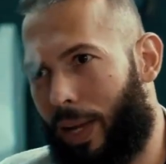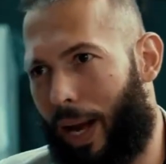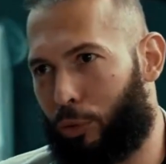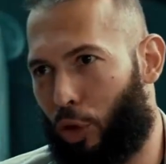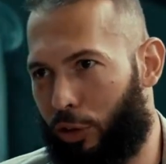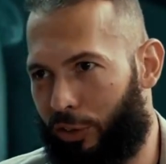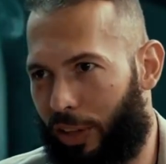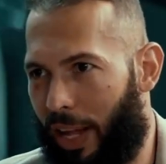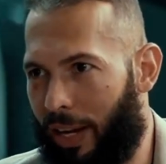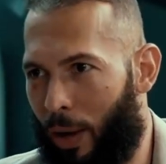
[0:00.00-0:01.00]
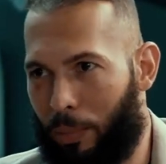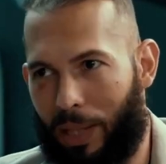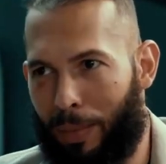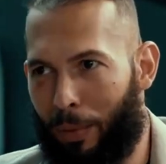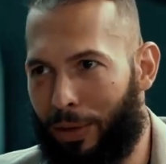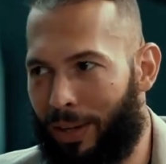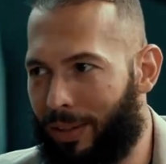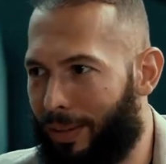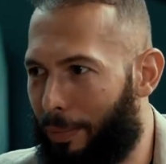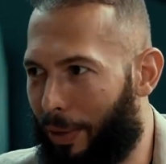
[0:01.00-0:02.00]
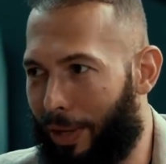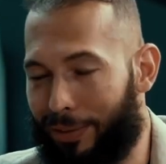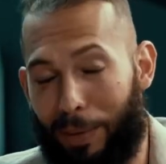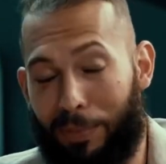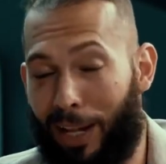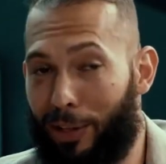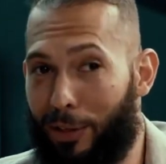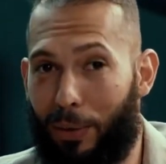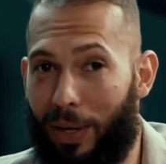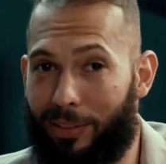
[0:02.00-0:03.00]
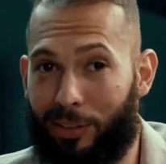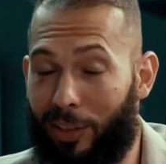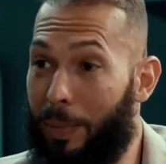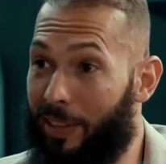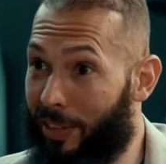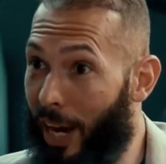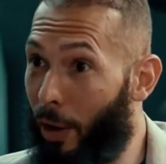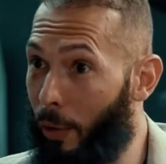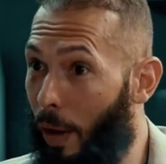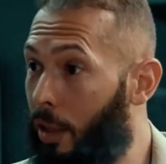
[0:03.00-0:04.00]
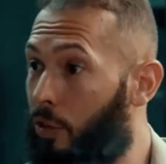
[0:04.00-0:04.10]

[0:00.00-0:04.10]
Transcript: And I'm starting to say that now, I'm glad I'm not young. Because I'm telling you, it's gonna be scary, right?